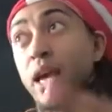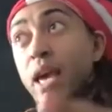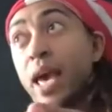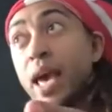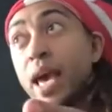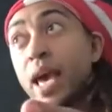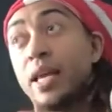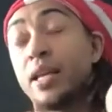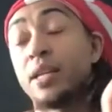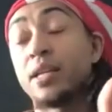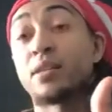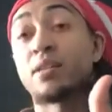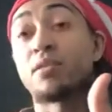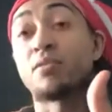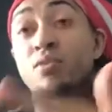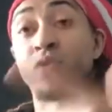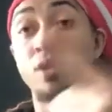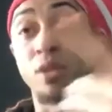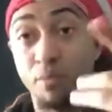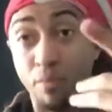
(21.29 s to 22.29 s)
And it's a
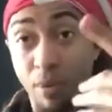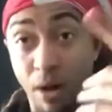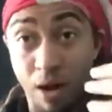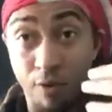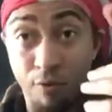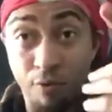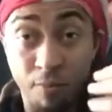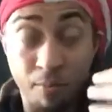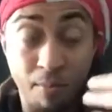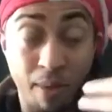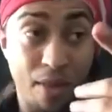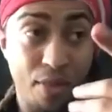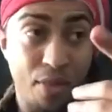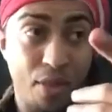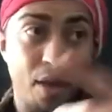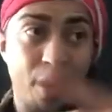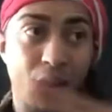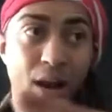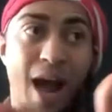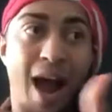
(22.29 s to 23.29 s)
really powerful
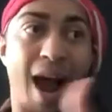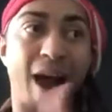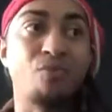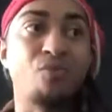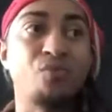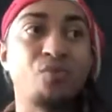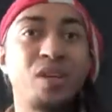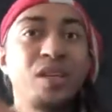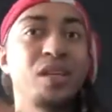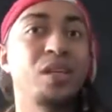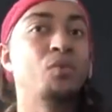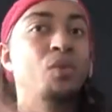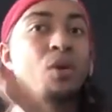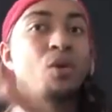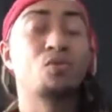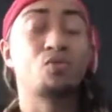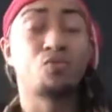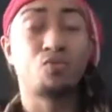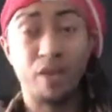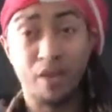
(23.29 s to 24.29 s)
method. I really
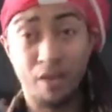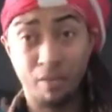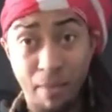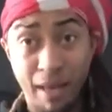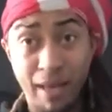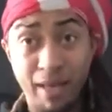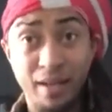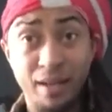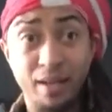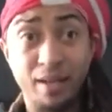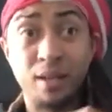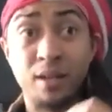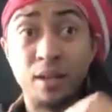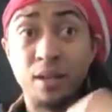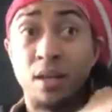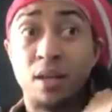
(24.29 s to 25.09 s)
won't recommend it.